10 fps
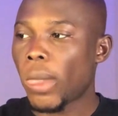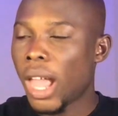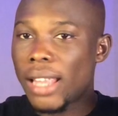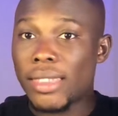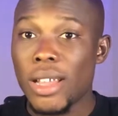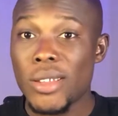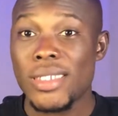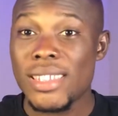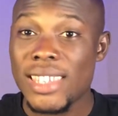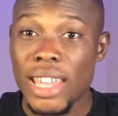and tells
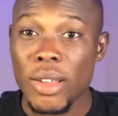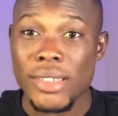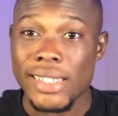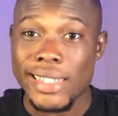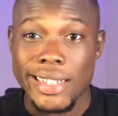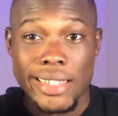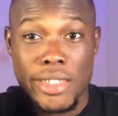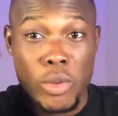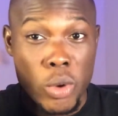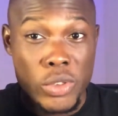this girl the things
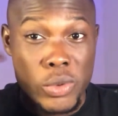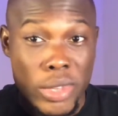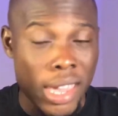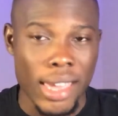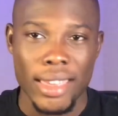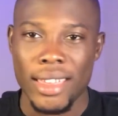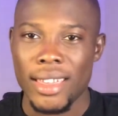she wants to hear.